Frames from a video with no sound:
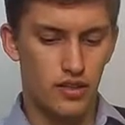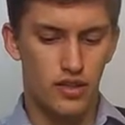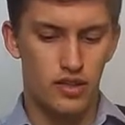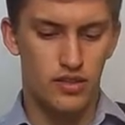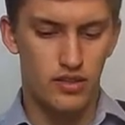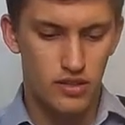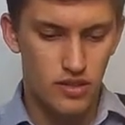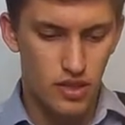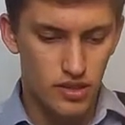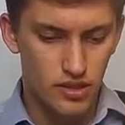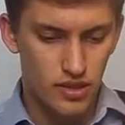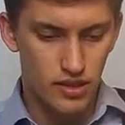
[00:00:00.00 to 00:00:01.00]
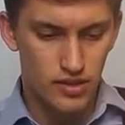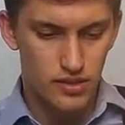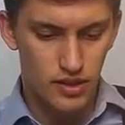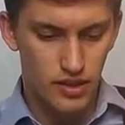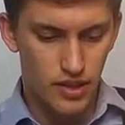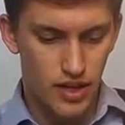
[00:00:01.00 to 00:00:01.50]
it is started. Let's
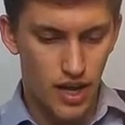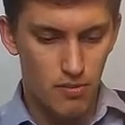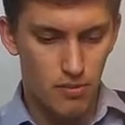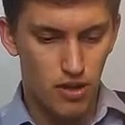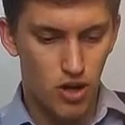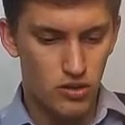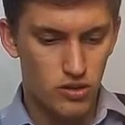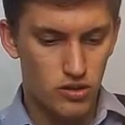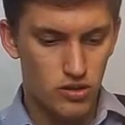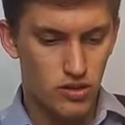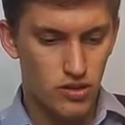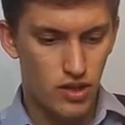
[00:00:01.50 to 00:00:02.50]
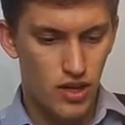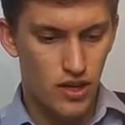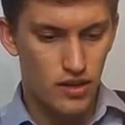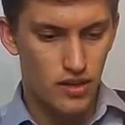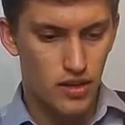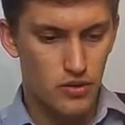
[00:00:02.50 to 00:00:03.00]
see the app logs
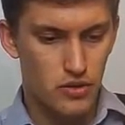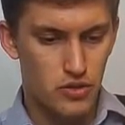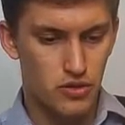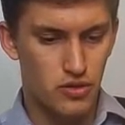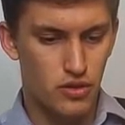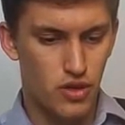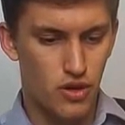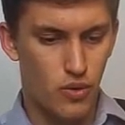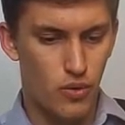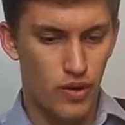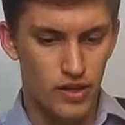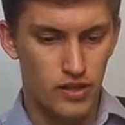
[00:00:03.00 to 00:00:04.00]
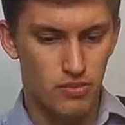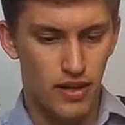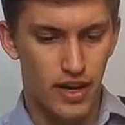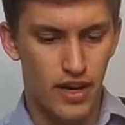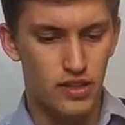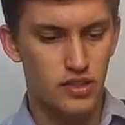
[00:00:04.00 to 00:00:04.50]
Now it should go as
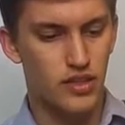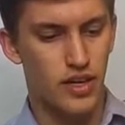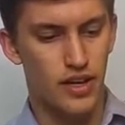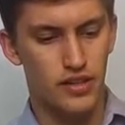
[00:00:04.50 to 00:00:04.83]
planned. Yeah, it